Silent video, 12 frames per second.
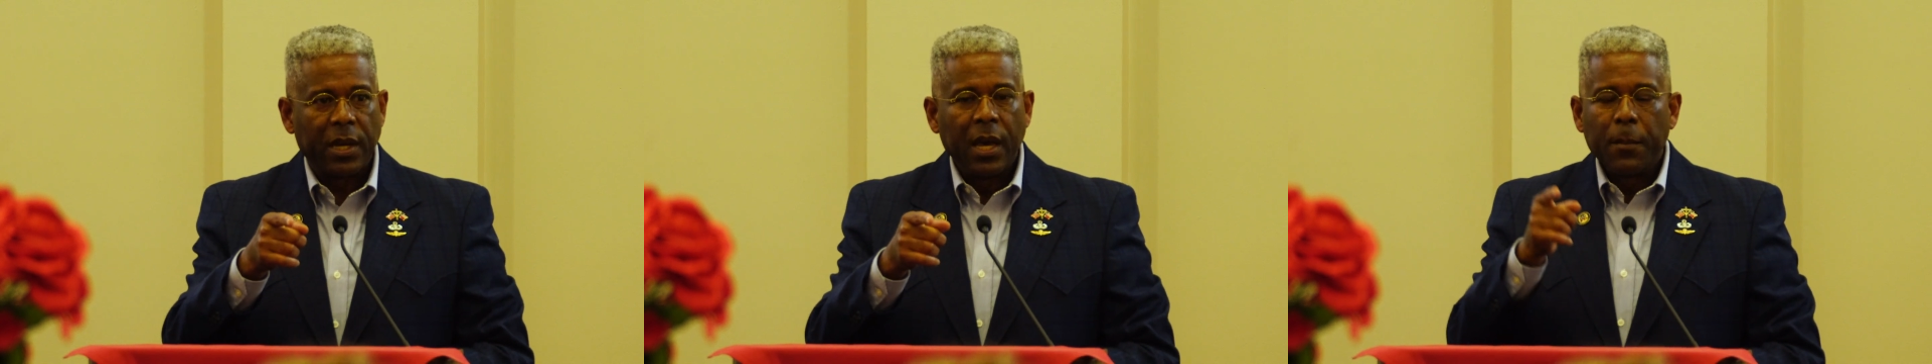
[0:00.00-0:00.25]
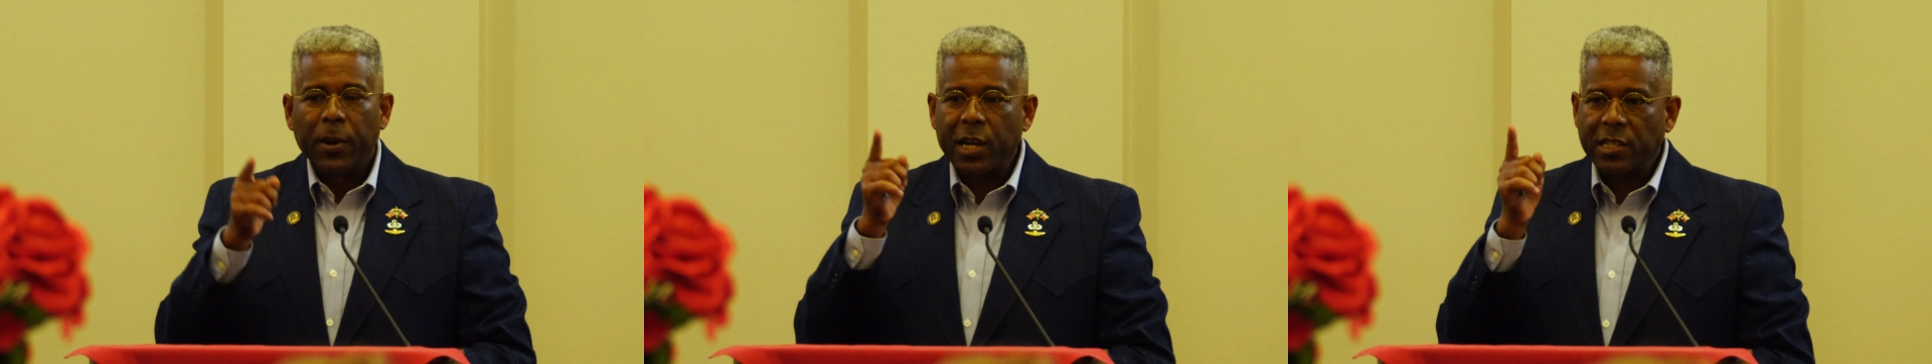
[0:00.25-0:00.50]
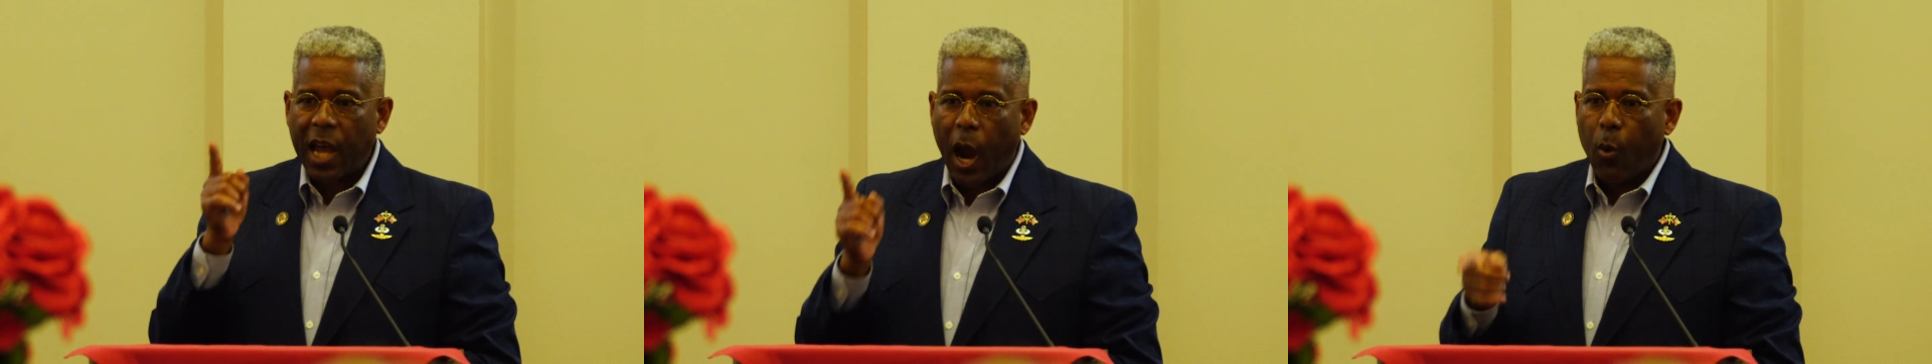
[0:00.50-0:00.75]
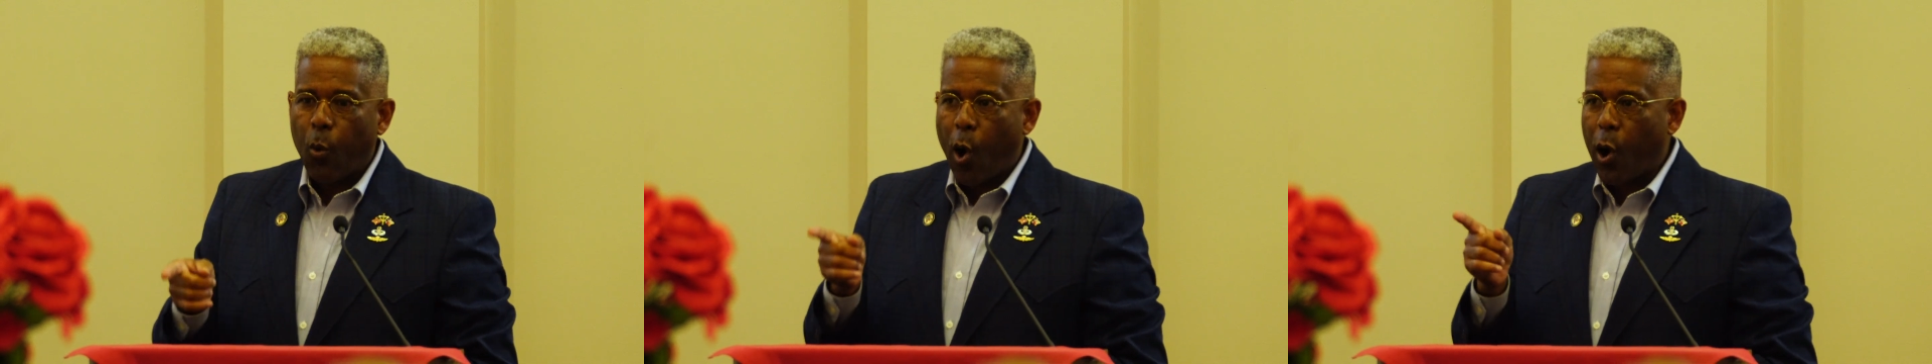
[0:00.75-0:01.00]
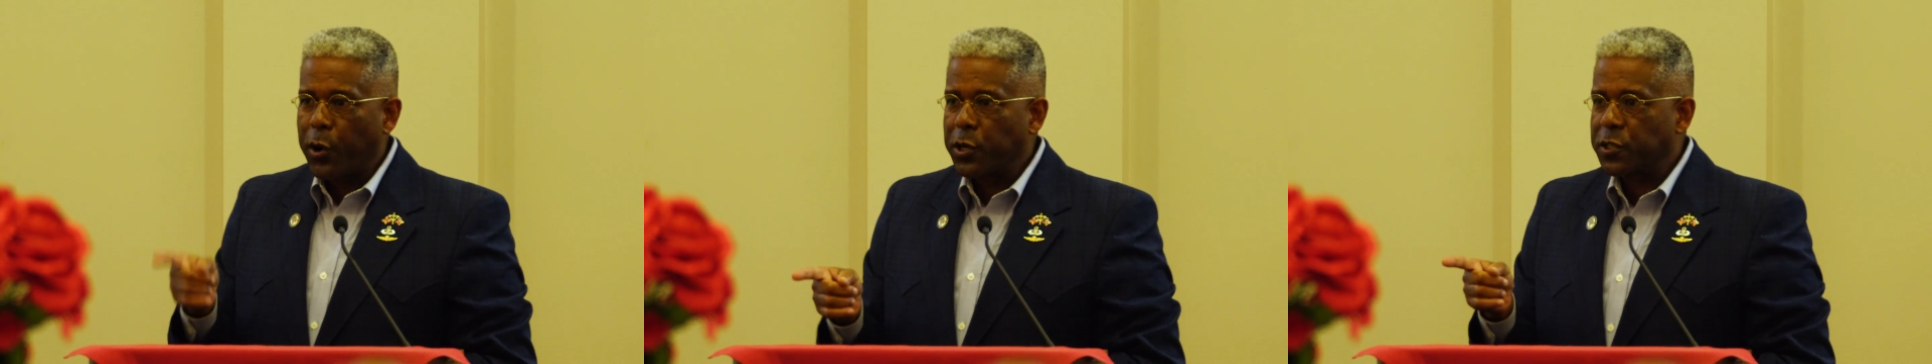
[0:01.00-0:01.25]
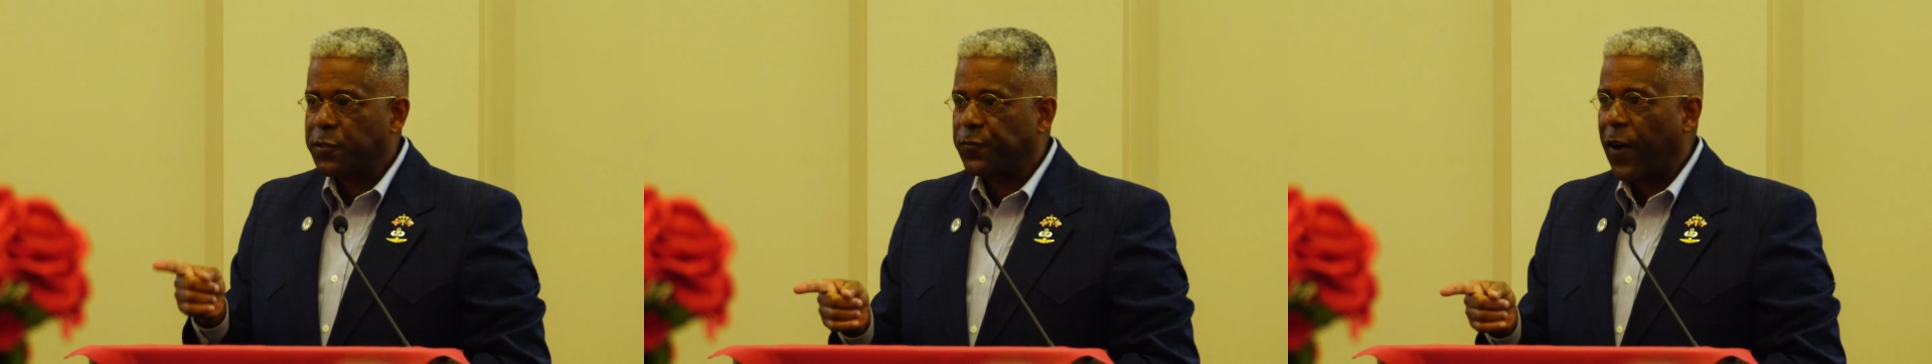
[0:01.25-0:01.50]
Because now
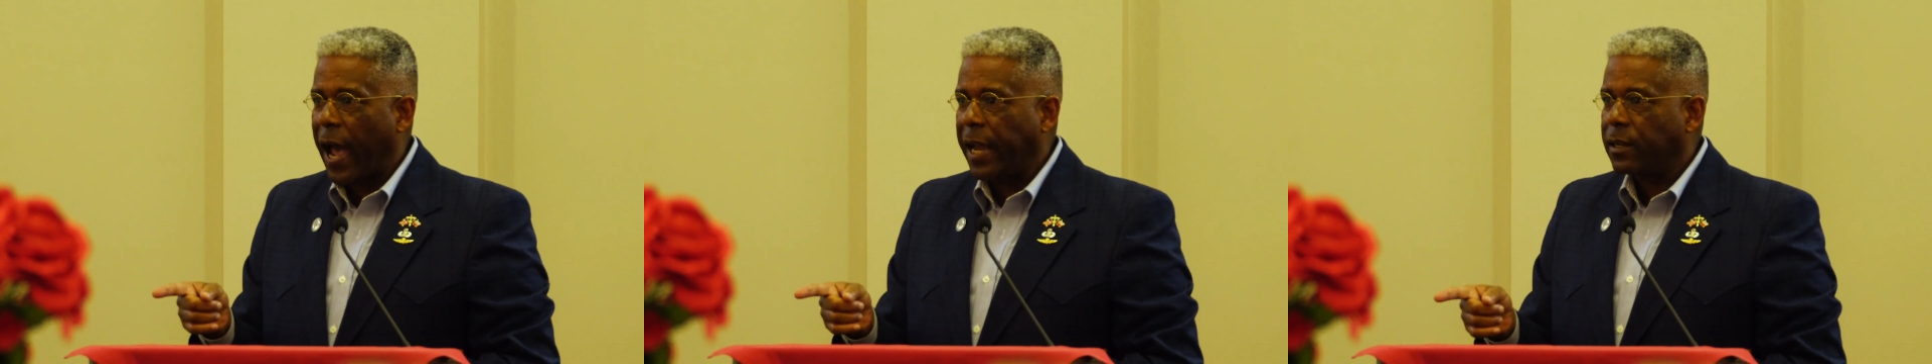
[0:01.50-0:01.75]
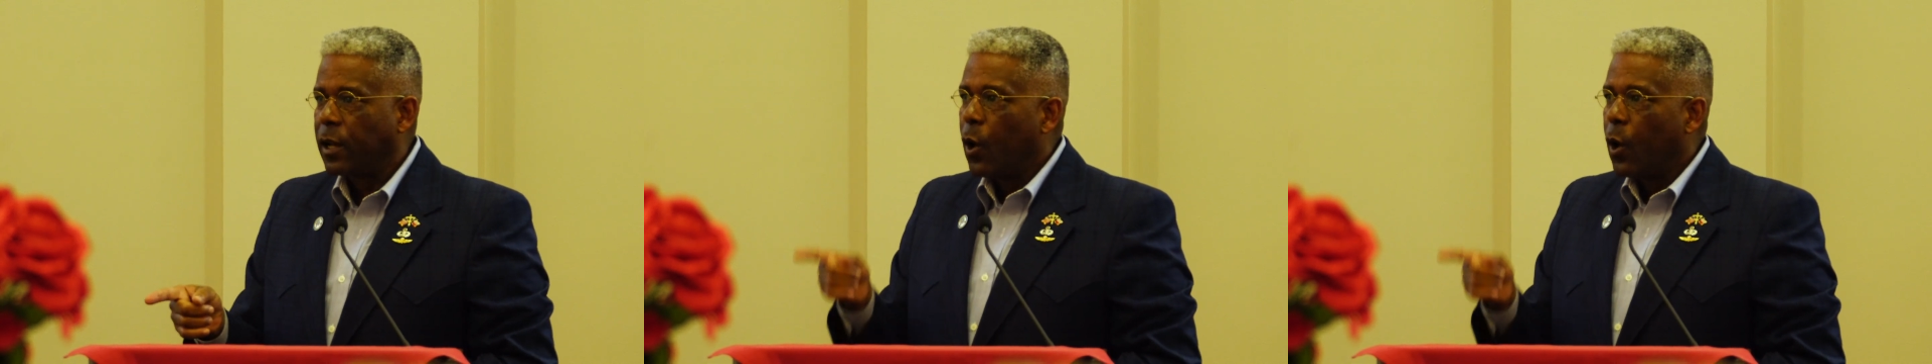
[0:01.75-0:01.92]
warriors fight,